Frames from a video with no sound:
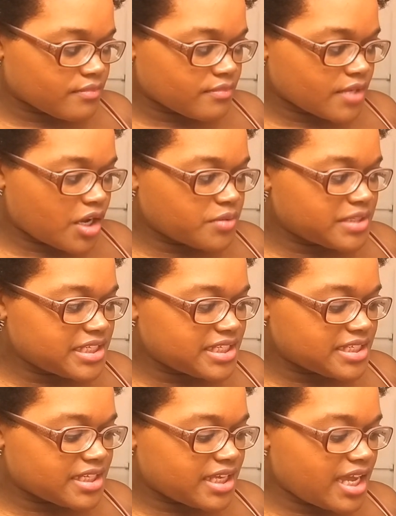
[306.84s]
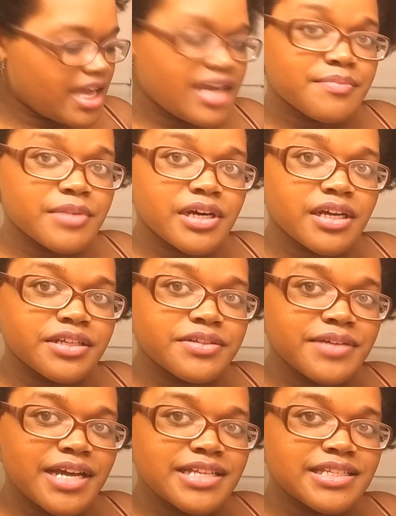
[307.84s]
Oh, this is the camera. You
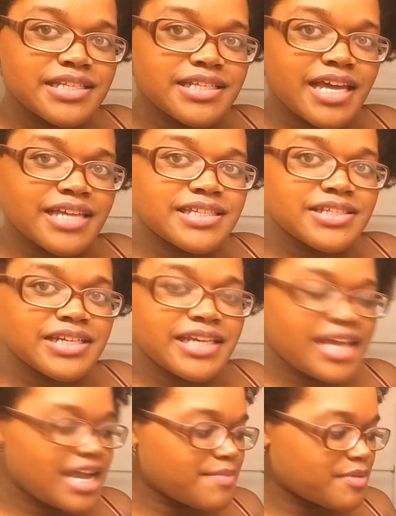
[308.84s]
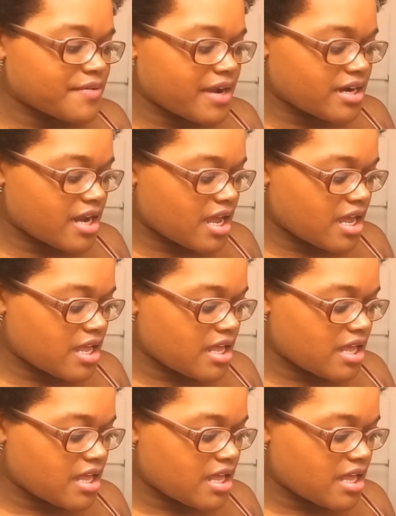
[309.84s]
guys see that? It's on the camera right now.